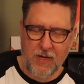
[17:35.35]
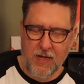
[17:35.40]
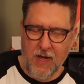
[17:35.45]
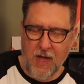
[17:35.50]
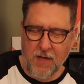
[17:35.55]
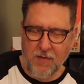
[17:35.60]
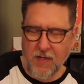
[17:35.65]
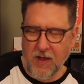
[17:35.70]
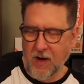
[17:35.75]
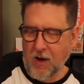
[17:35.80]

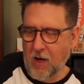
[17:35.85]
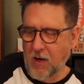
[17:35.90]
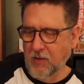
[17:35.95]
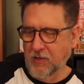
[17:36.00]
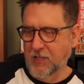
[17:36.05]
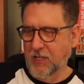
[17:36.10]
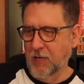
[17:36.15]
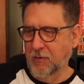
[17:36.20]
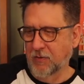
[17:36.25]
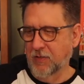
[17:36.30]
And then
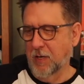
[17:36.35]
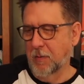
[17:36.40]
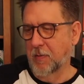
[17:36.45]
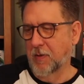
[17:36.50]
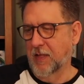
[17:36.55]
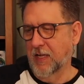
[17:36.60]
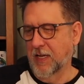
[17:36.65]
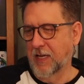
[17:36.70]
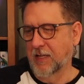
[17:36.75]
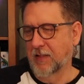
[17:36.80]
also some
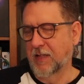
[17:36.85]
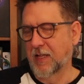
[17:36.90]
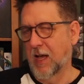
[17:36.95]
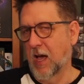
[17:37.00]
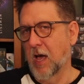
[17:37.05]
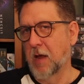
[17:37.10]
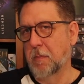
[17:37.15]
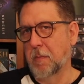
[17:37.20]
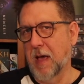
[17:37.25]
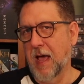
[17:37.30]
of the
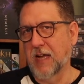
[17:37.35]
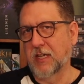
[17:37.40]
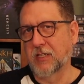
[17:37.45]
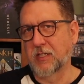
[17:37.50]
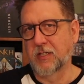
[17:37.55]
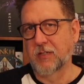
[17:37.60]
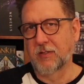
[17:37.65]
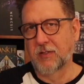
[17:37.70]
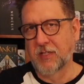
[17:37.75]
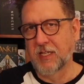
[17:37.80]

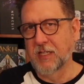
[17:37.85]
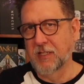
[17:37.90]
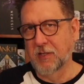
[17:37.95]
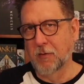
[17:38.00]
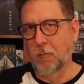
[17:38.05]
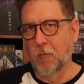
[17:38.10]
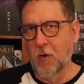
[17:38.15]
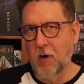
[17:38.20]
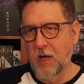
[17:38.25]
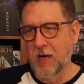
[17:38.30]
Unmatched
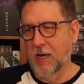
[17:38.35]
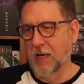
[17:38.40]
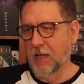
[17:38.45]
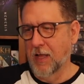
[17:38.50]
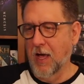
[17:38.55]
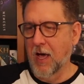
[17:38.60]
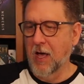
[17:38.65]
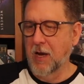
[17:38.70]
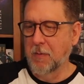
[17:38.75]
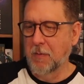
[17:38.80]
Season 1 and
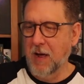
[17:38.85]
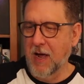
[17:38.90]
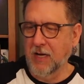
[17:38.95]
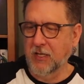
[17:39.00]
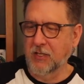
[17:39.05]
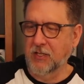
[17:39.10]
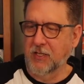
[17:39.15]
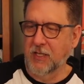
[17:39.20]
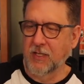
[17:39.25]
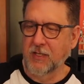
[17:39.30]
the
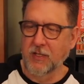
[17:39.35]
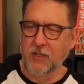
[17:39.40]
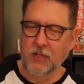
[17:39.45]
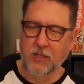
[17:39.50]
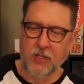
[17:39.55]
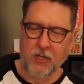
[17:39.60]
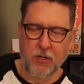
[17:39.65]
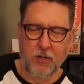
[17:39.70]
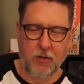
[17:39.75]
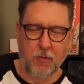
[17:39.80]
Unmatched Season
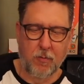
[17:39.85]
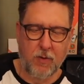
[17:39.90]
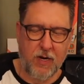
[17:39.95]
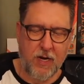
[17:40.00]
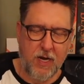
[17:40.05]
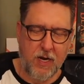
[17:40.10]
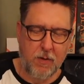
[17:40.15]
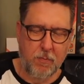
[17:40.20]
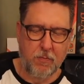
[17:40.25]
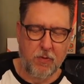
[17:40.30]
2. I went
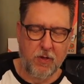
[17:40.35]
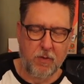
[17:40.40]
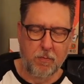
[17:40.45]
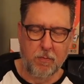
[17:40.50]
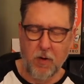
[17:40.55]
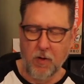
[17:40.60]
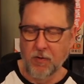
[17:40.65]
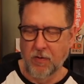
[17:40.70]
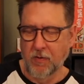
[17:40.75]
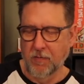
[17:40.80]
ahead and put
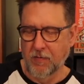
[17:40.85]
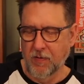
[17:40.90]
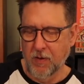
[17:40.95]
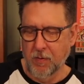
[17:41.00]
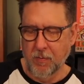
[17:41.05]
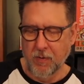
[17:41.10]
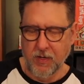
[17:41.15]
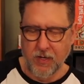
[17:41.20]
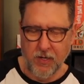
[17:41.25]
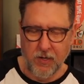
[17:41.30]
both of
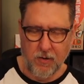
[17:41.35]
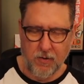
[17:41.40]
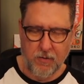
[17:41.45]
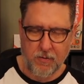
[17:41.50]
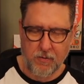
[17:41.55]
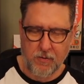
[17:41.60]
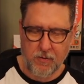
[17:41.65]
them in here.